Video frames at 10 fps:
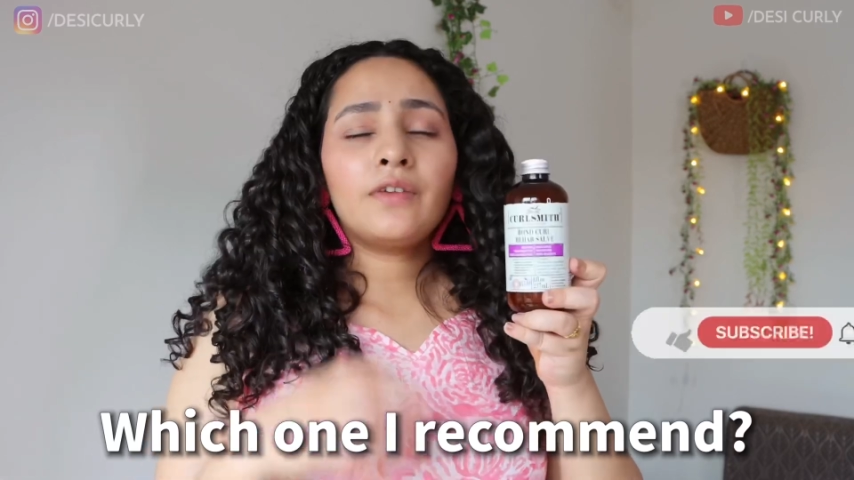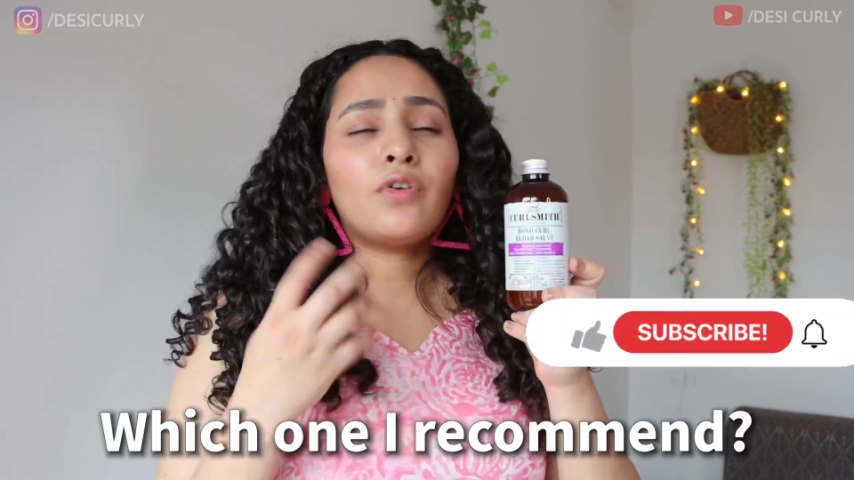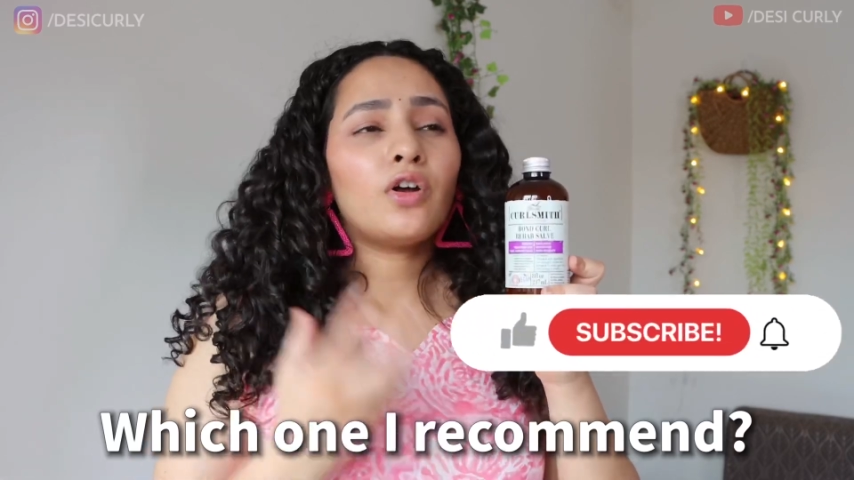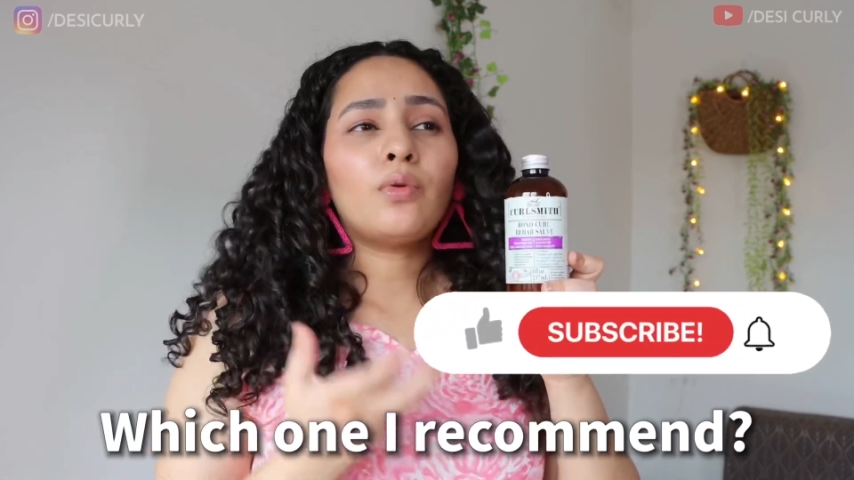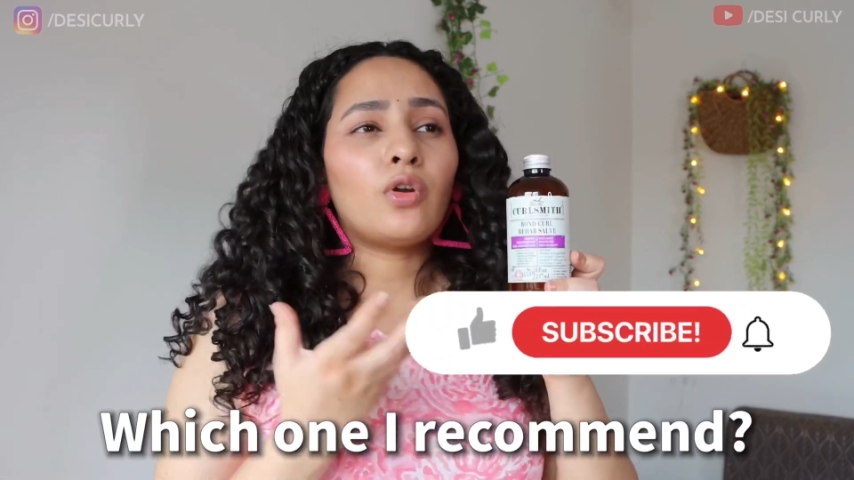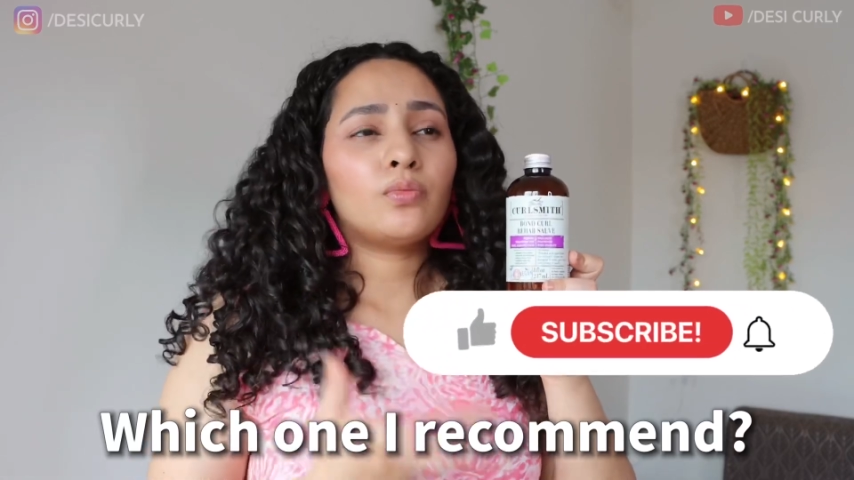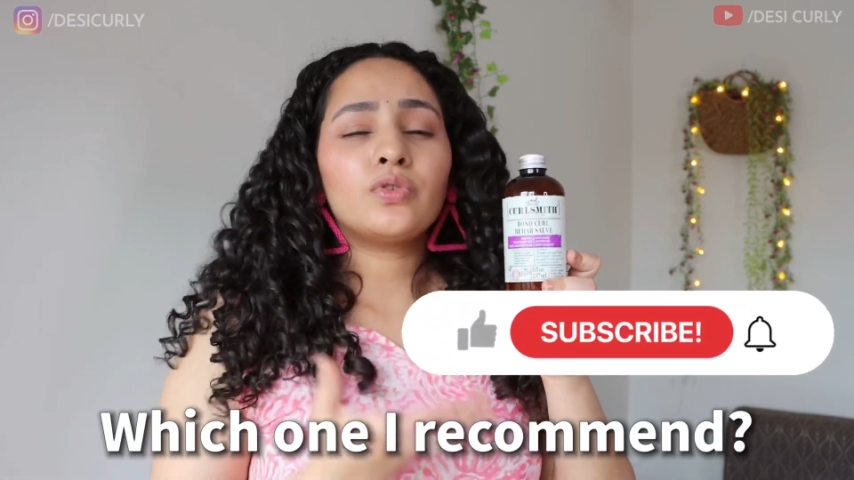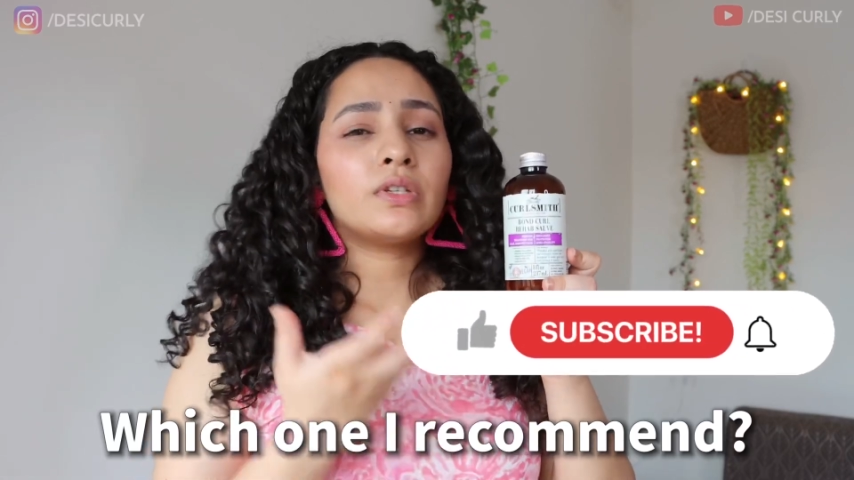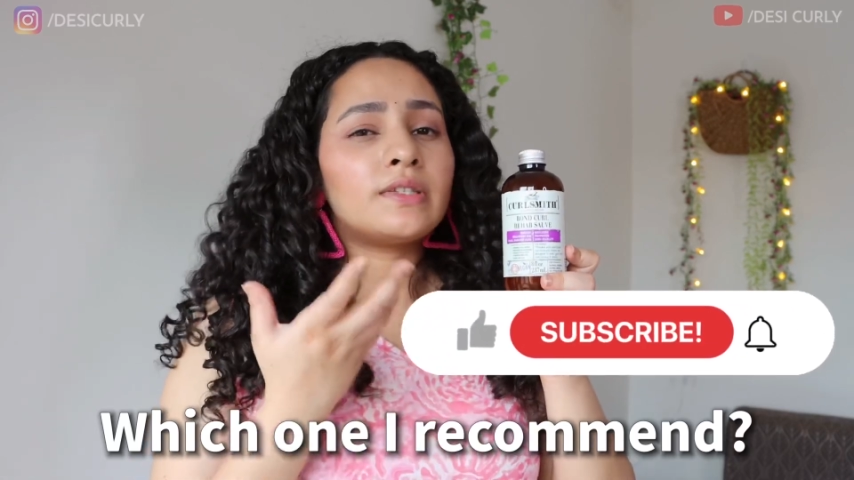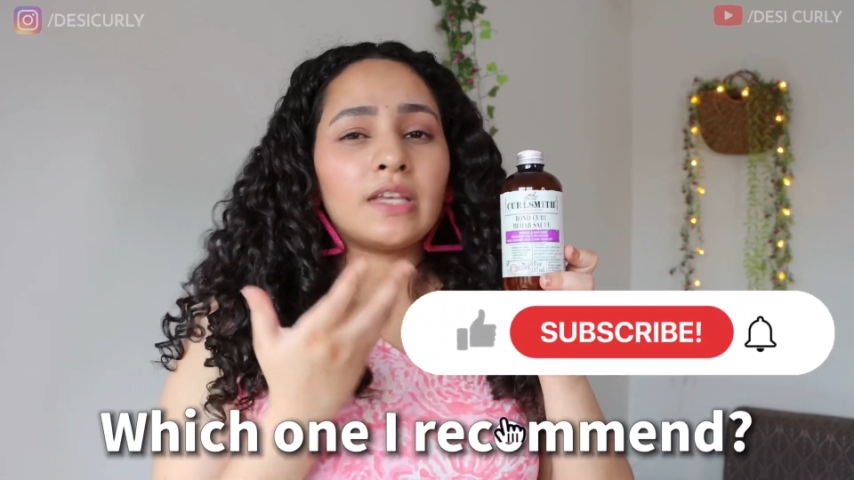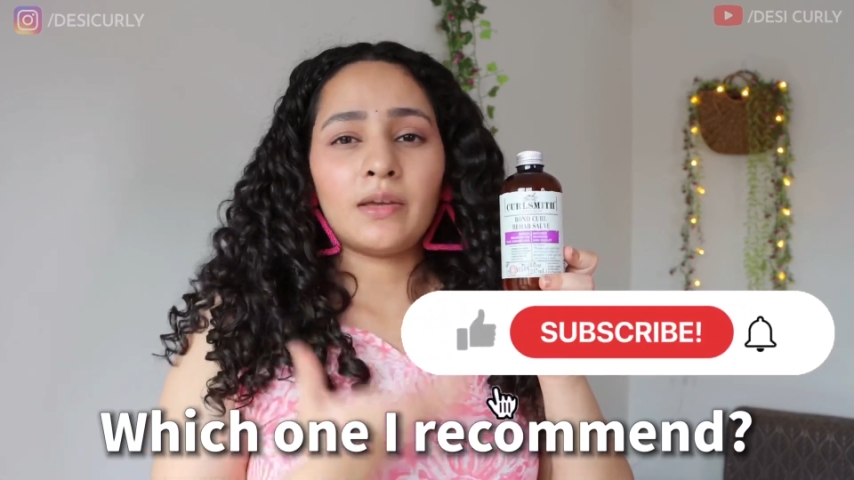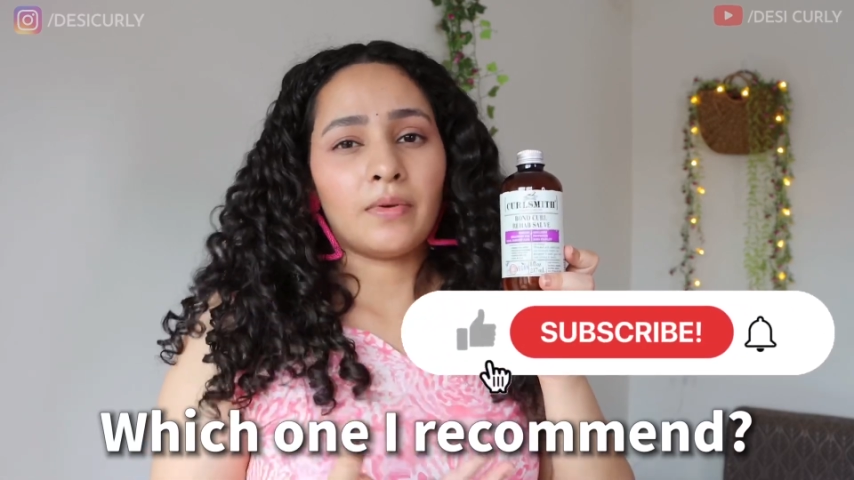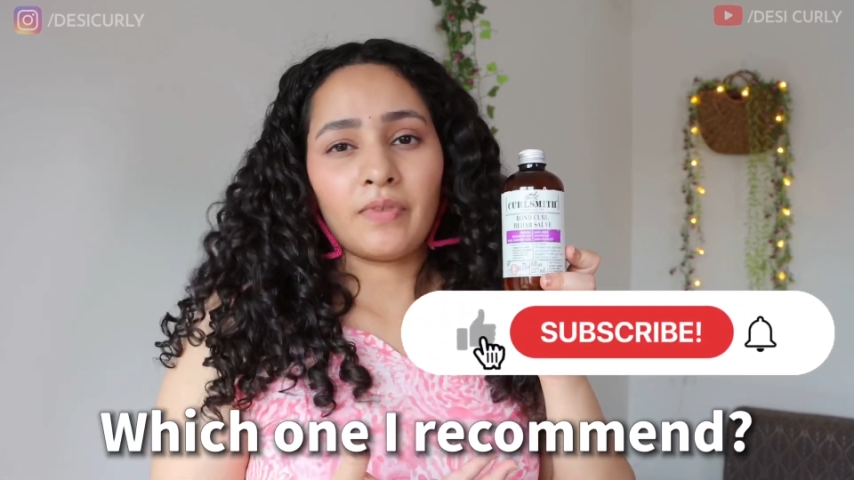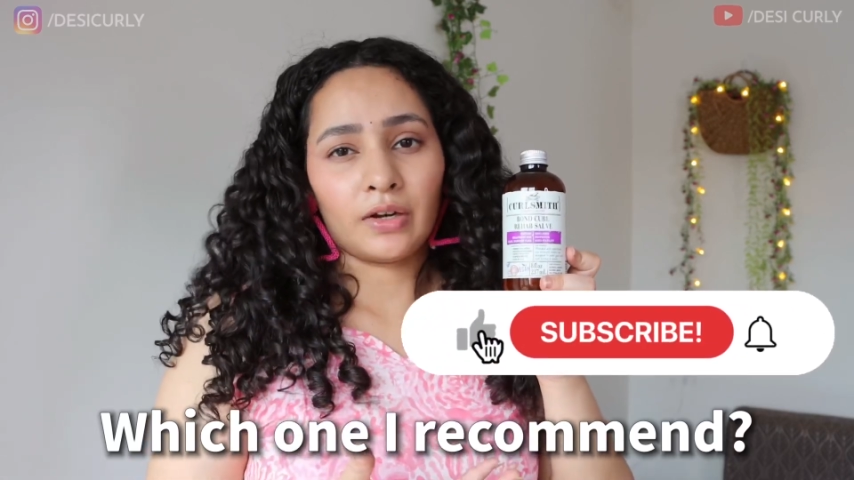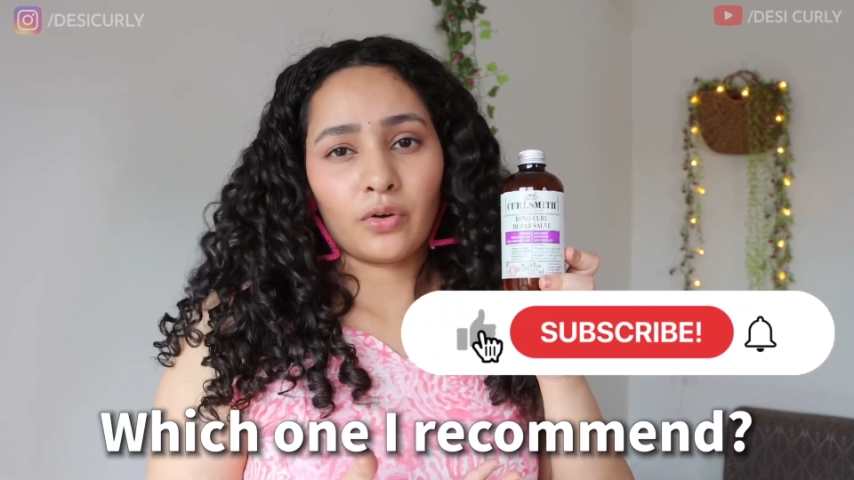and for almost the same
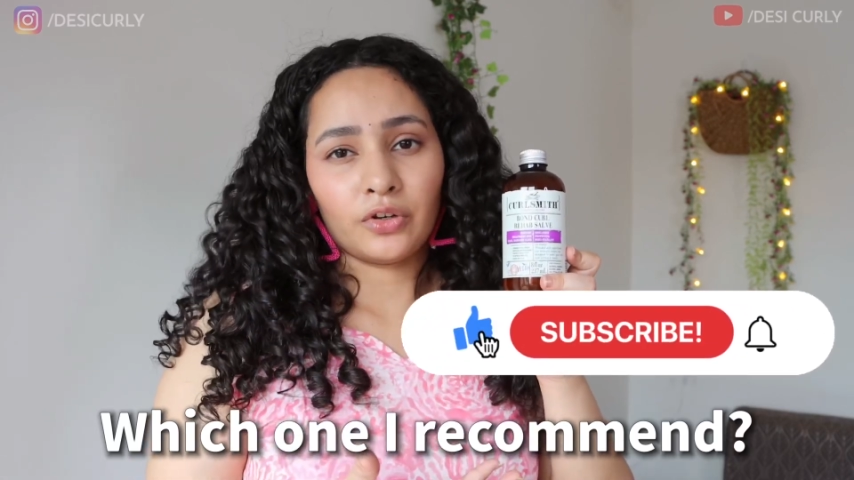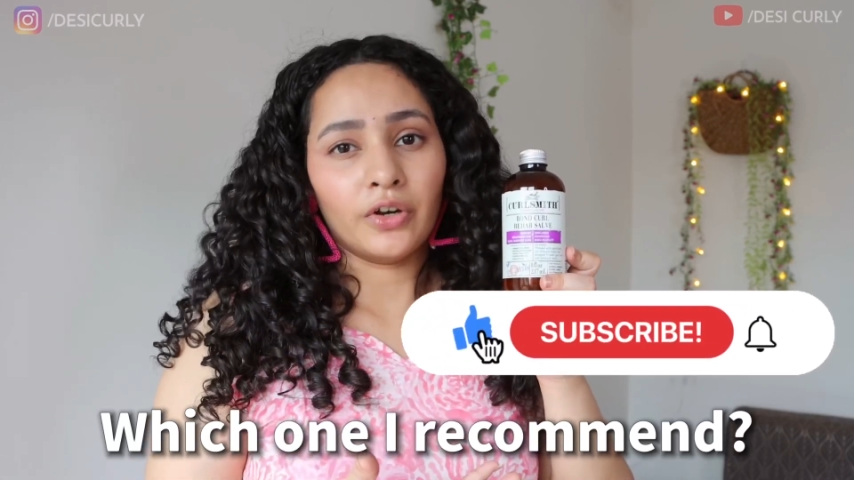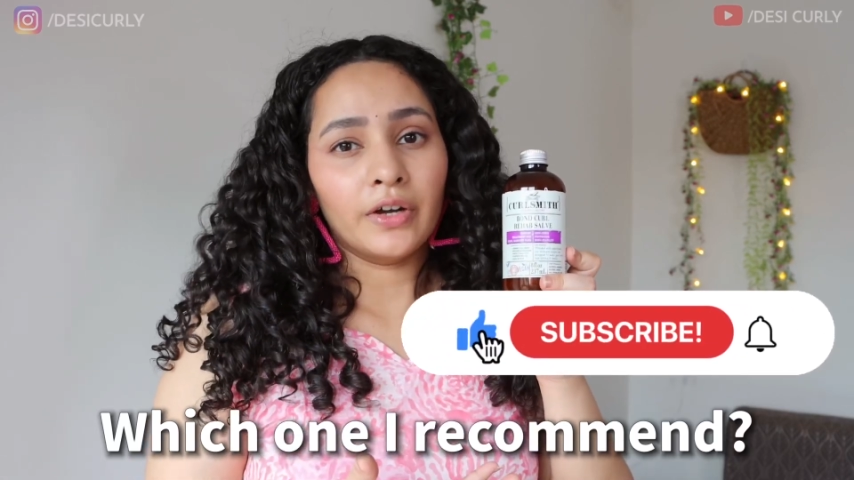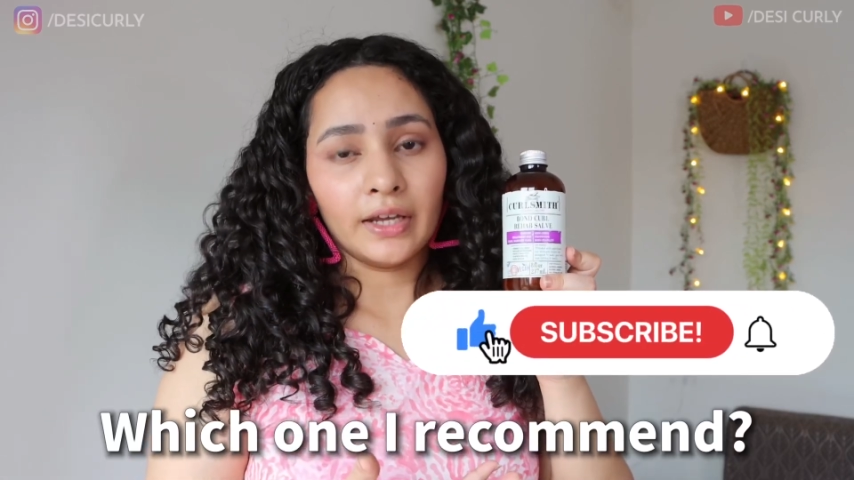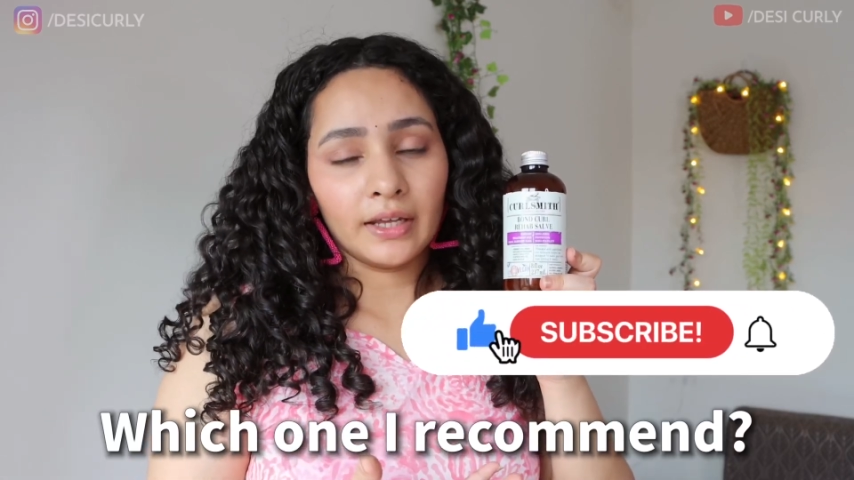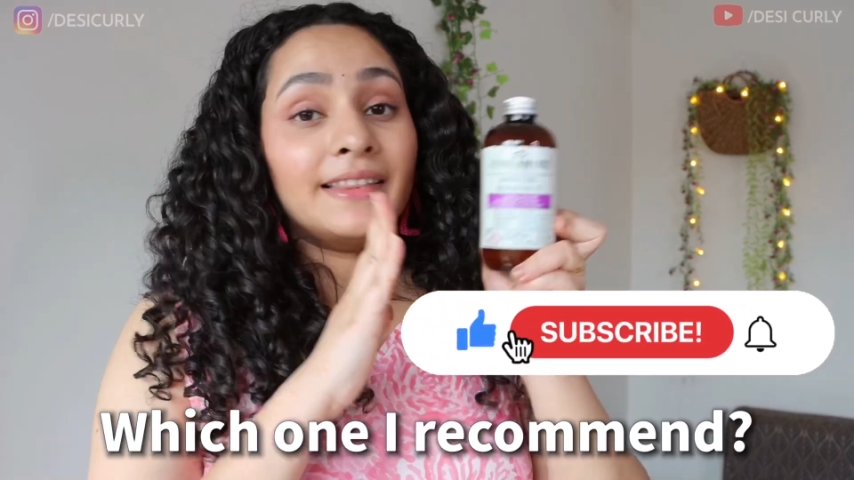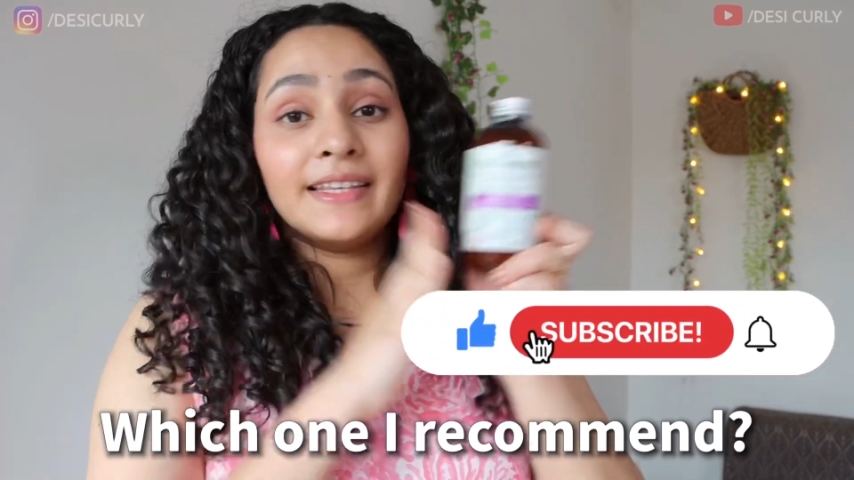effect on your hair.